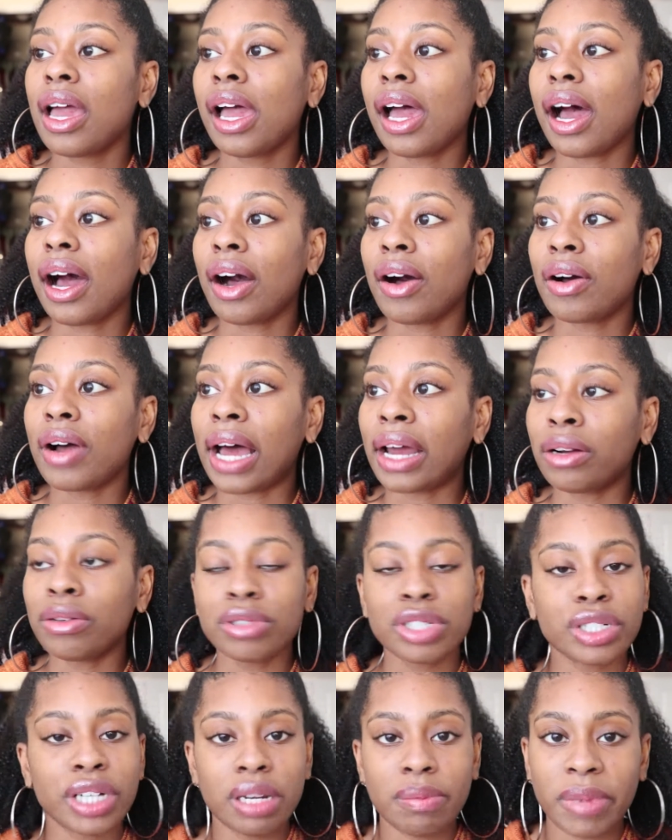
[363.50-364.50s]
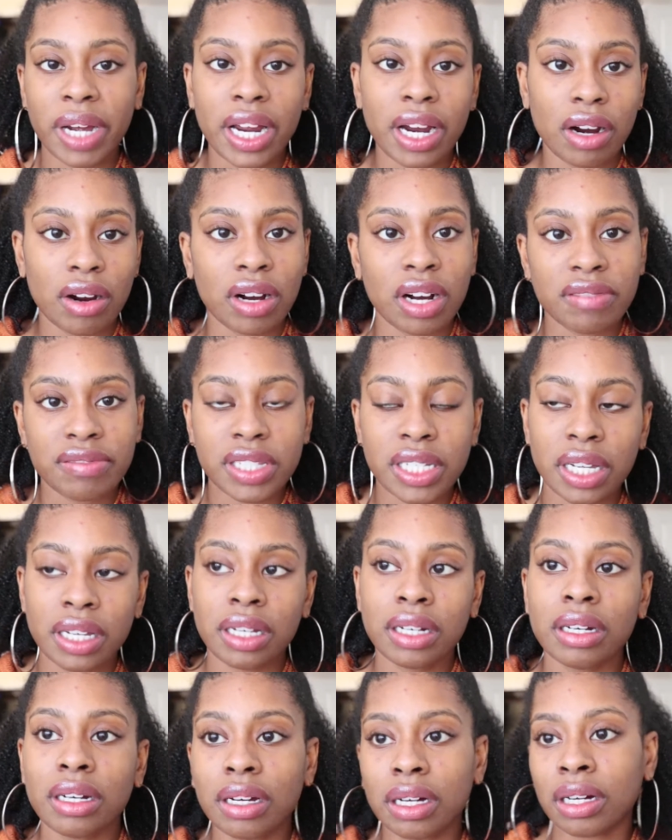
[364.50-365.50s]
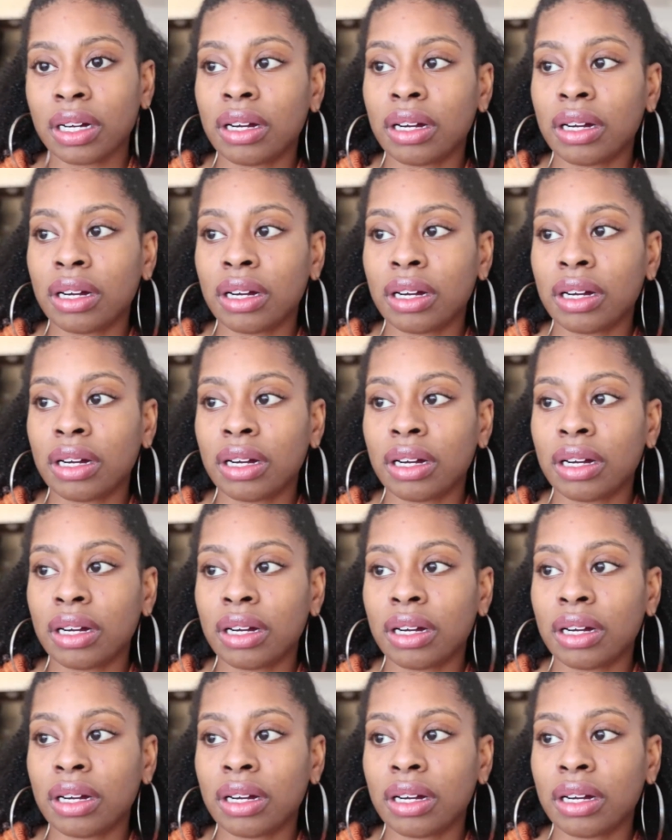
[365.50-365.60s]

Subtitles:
I don't straighten my hair often.